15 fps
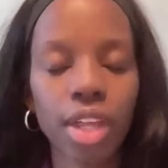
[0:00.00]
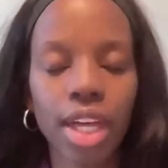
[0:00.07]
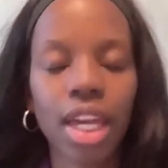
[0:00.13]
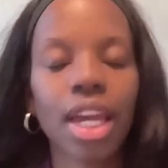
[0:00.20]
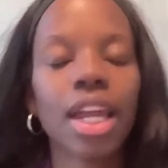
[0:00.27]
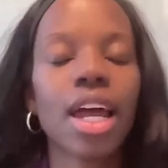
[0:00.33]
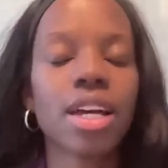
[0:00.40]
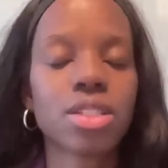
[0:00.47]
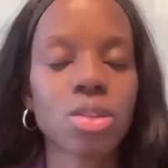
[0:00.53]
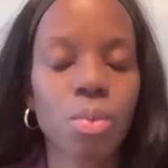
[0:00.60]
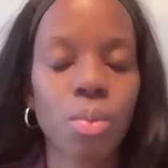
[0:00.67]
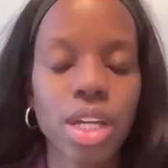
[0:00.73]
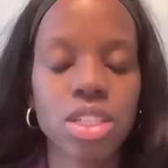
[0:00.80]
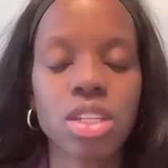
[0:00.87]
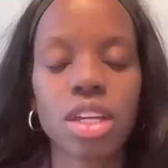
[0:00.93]
again, as a
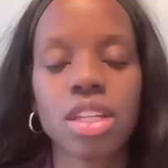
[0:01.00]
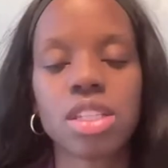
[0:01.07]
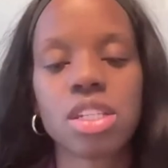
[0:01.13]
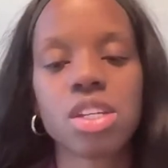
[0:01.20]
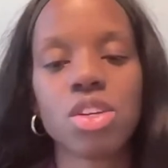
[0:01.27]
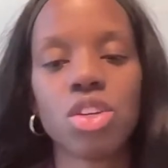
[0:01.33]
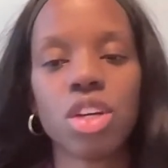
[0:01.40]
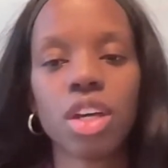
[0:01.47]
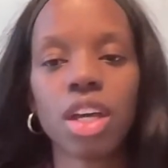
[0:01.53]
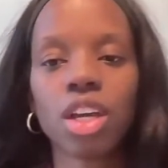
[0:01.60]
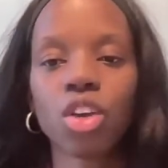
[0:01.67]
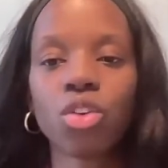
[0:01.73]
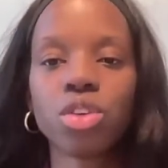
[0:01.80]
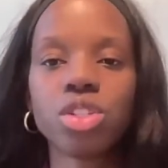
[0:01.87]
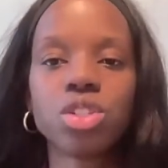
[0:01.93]
way to continue to
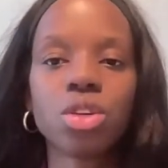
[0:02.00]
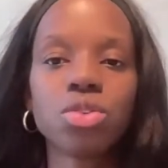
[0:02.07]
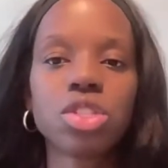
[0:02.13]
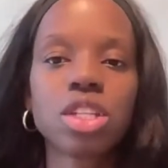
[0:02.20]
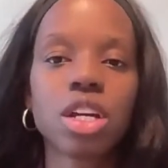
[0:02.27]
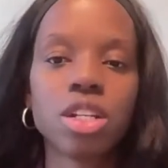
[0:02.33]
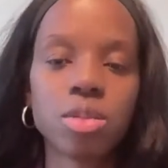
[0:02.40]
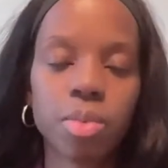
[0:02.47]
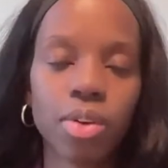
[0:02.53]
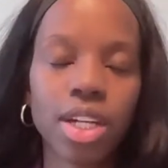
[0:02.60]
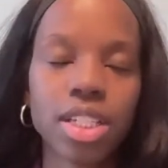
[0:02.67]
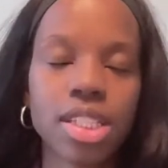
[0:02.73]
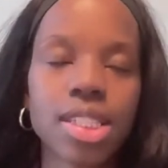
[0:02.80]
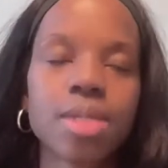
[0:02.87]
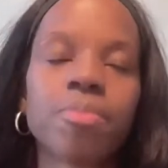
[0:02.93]
increase those touch
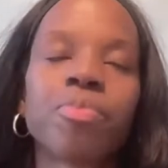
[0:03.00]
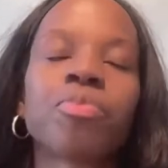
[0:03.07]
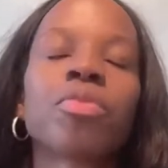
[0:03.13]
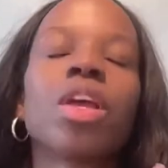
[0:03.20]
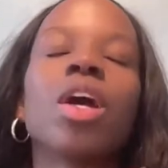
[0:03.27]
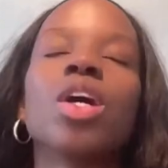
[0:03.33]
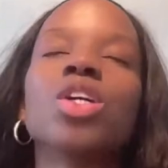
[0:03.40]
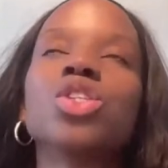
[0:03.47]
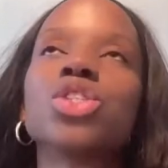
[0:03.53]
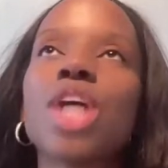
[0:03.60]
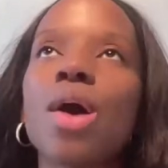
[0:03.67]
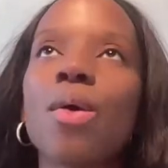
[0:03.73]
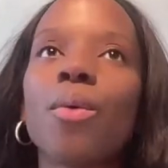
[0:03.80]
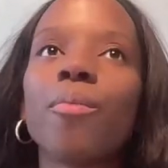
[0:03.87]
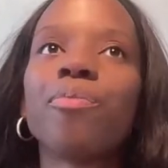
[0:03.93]
points.
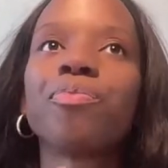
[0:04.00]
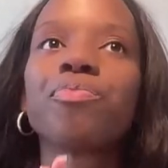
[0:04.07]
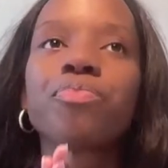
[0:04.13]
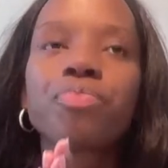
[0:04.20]
So